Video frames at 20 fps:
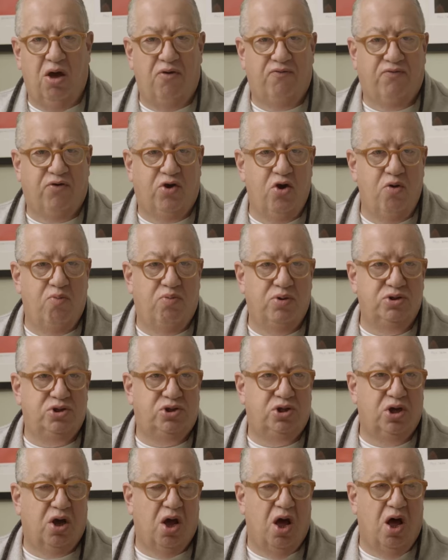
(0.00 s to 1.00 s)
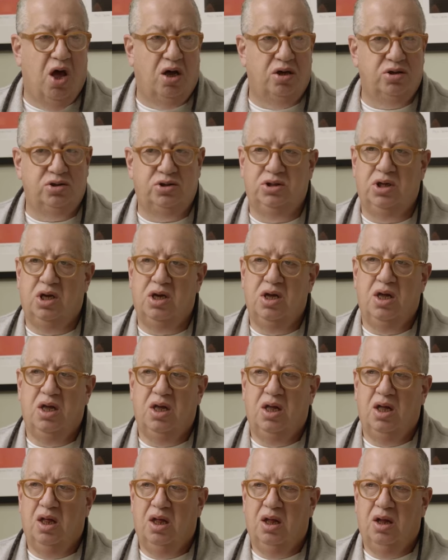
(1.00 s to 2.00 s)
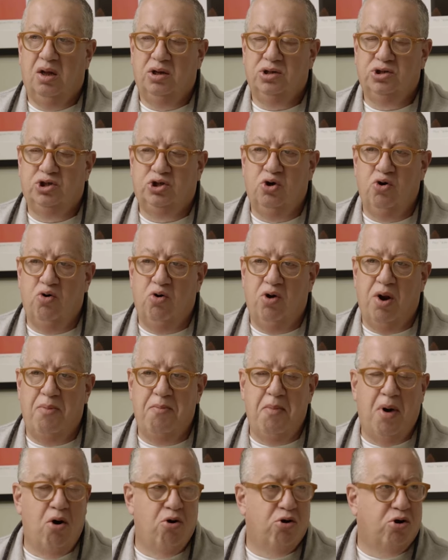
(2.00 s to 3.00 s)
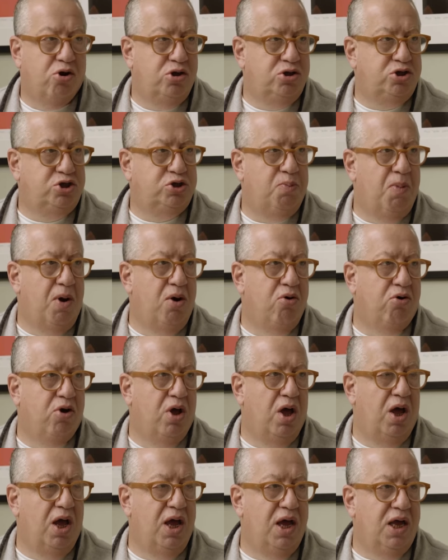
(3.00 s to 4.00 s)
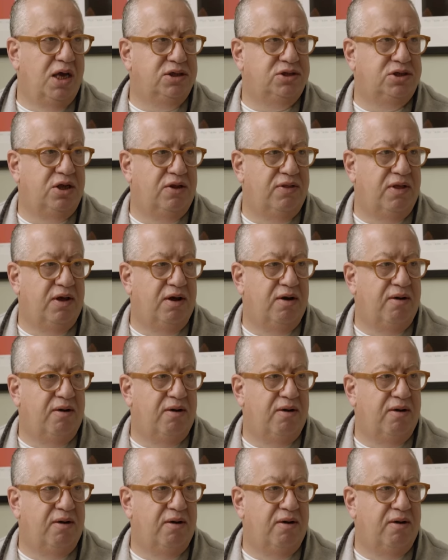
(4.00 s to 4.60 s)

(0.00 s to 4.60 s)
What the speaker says: of Cuban cigars to an American smoker is that